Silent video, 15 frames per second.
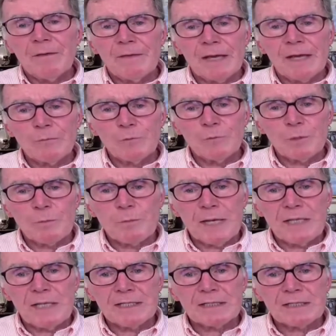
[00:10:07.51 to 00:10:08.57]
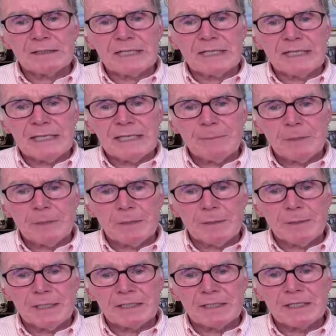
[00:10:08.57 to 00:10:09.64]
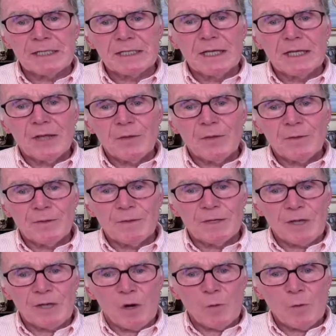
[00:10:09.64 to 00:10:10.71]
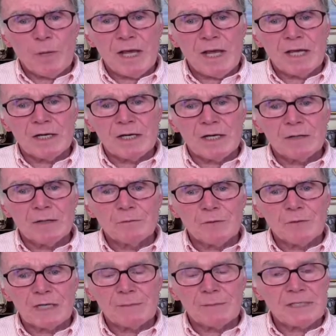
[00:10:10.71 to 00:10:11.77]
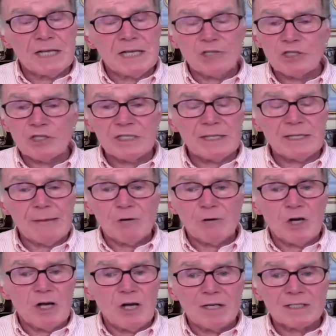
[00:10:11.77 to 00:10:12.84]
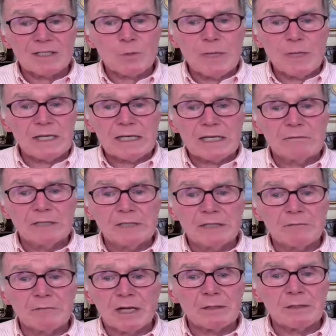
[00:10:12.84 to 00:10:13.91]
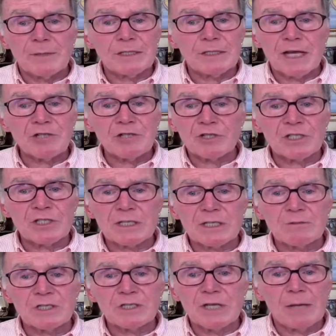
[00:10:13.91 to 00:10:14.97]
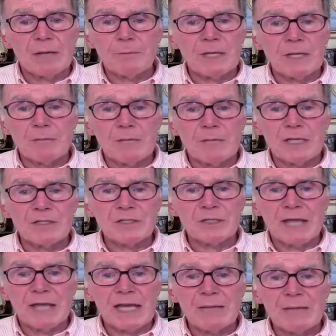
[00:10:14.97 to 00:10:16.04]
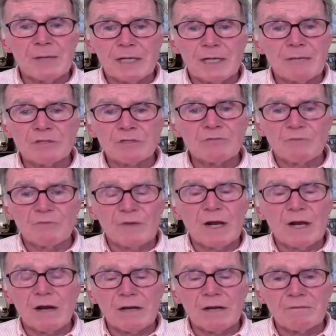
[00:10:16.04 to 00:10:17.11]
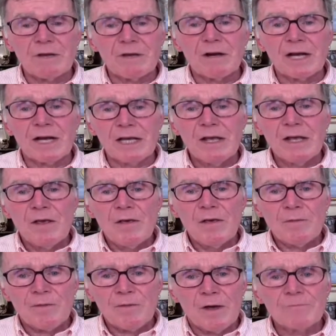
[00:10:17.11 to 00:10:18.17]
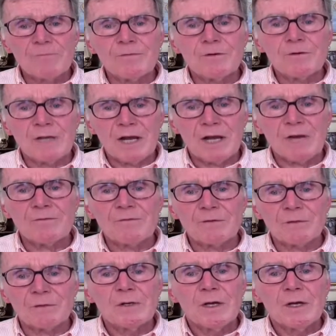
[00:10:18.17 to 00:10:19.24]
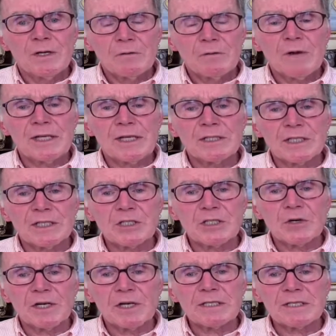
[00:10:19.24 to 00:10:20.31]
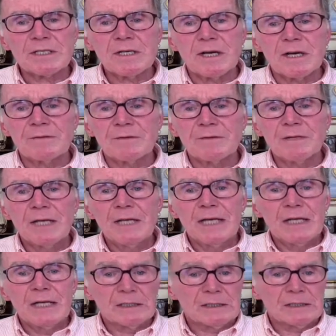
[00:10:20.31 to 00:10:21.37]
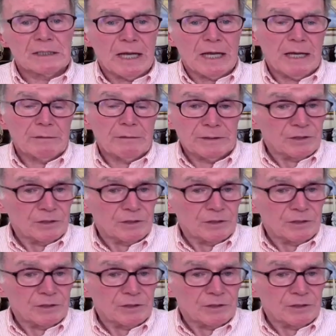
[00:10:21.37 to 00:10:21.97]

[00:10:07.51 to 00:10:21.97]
that would basically implement the OPEGA recommendations. And they were all squeaky clean recommendations. It was not being mean to anybody. It was very, very thoughtful, careful regulatory stuff. Look,